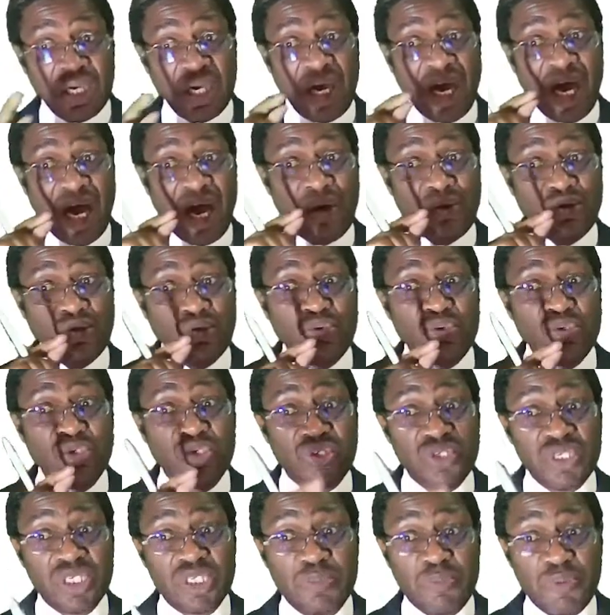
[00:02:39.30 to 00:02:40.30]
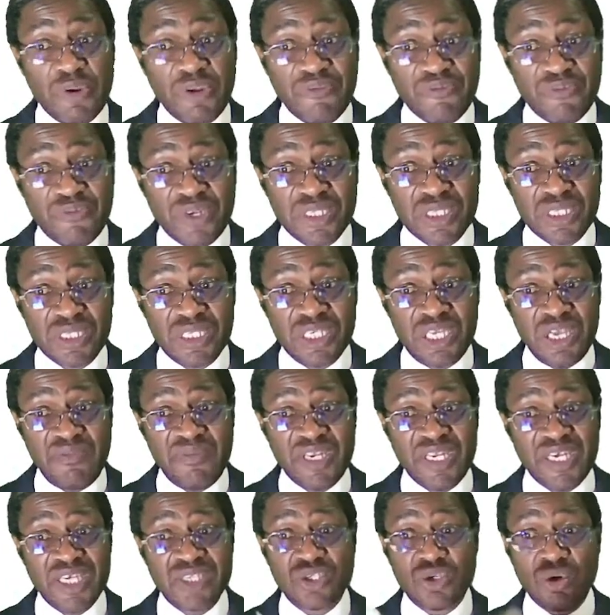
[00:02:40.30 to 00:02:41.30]
How do you treat preference
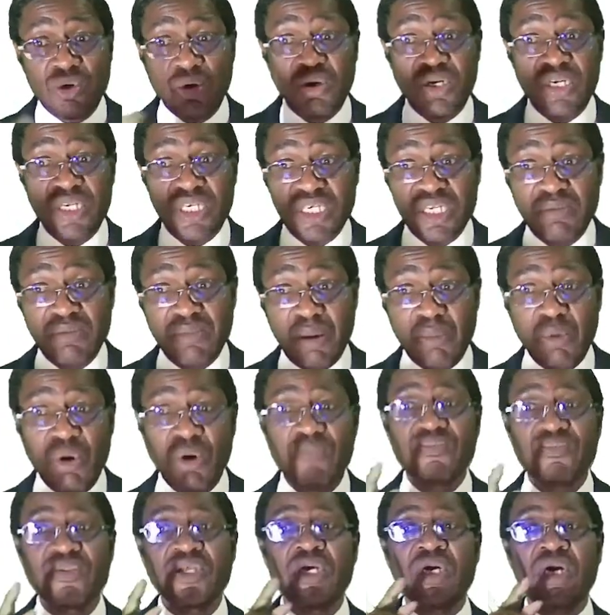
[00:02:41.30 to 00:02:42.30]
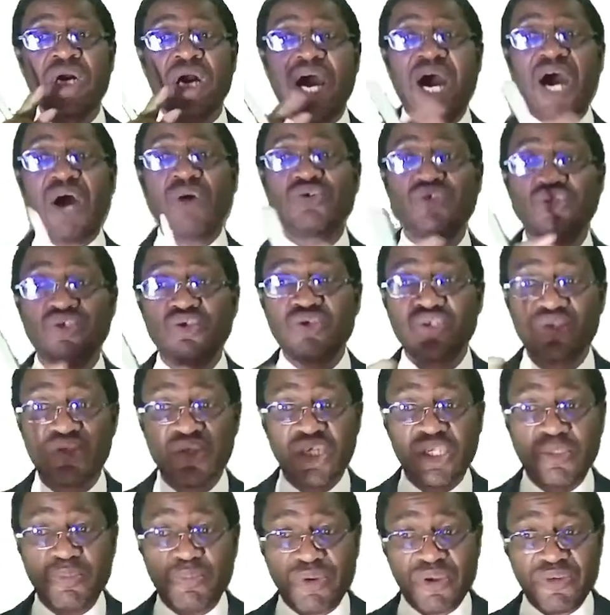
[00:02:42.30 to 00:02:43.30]
dividends on redeemable? How do you
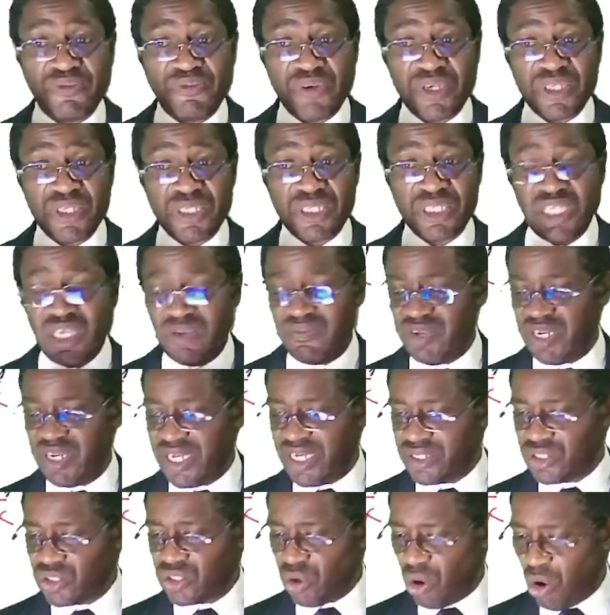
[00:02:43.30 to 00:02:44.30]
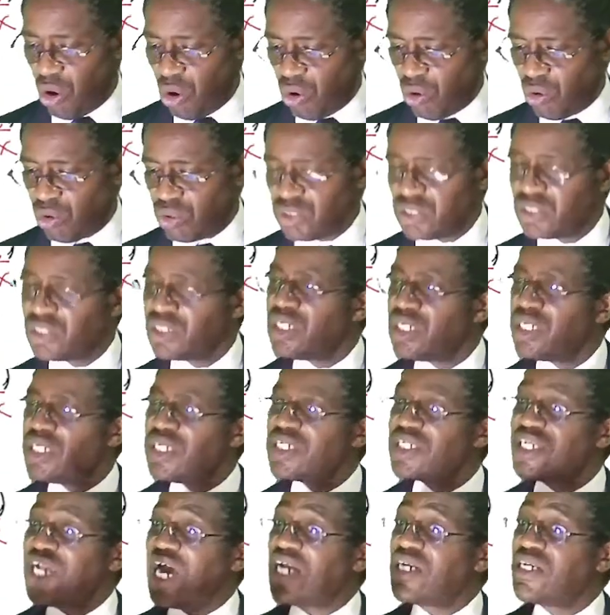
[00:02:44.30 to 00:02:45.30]
treat preference dividends on
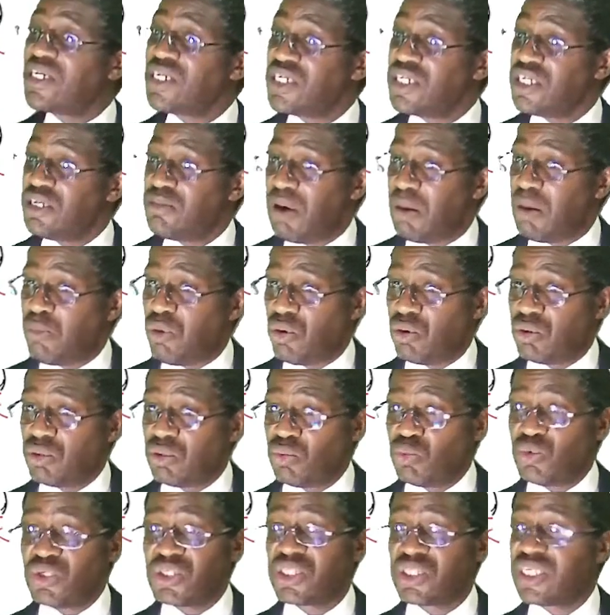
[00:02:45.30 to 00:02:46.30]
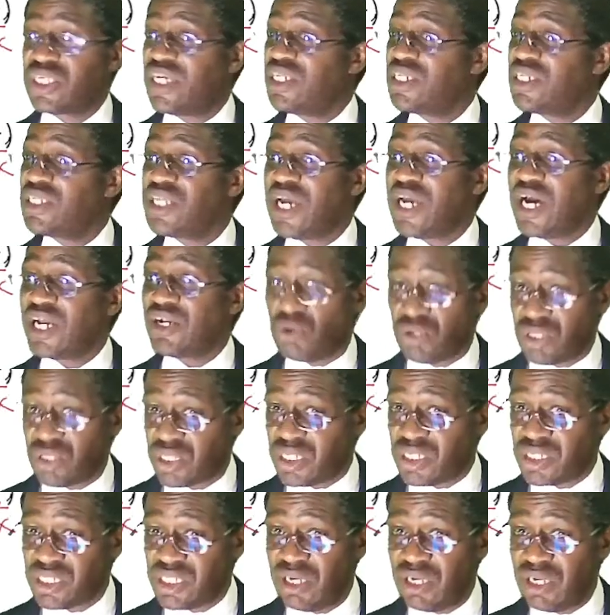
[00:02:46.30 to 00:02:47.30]
non-redeemable? We said they are not the
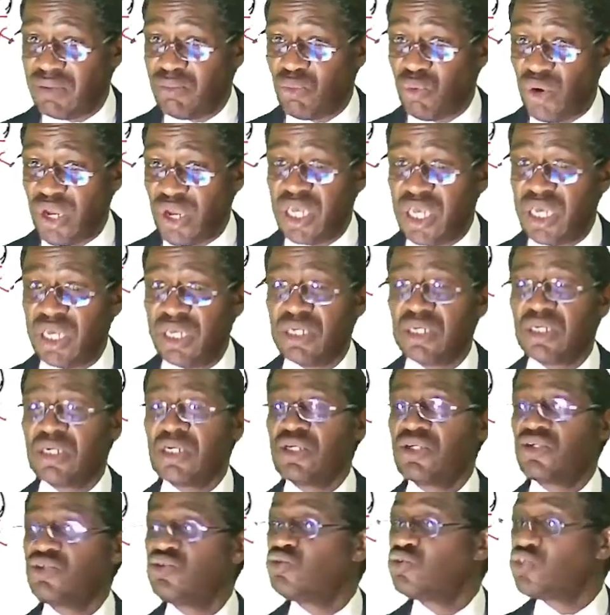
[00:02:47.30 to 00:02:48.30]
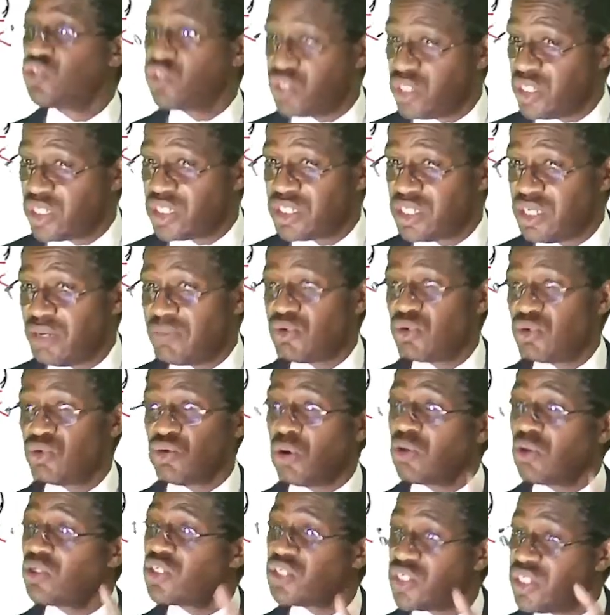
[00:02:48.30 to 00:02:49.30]
same way you treat them. You
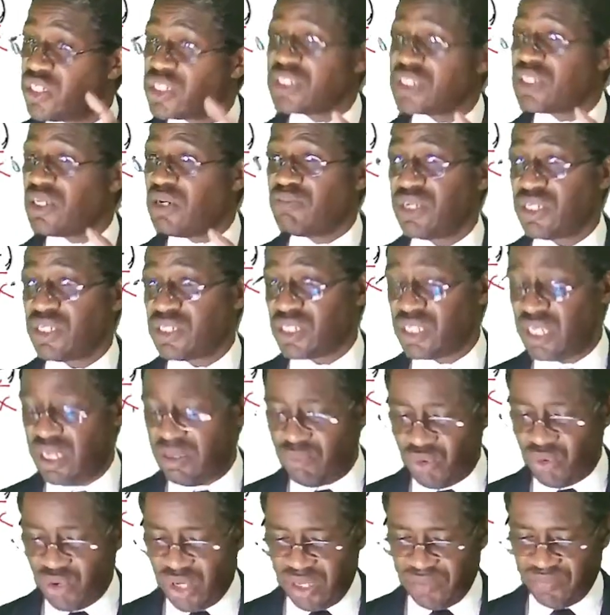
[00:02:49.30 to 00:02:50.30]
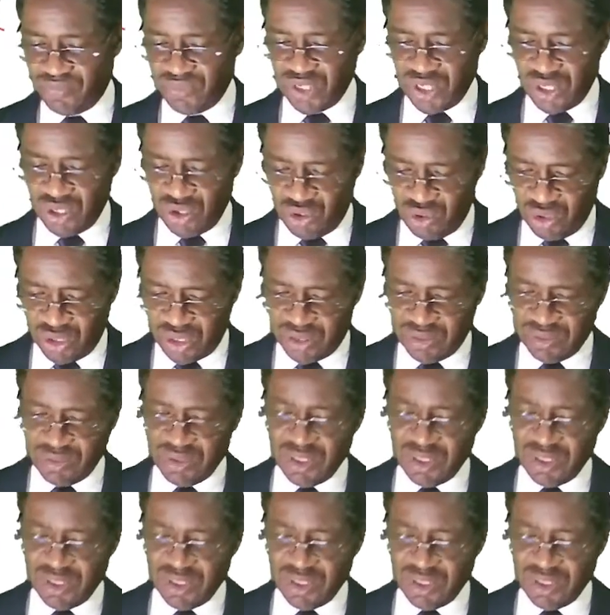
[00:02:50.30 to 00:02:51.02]
don't treat them the same way. Good.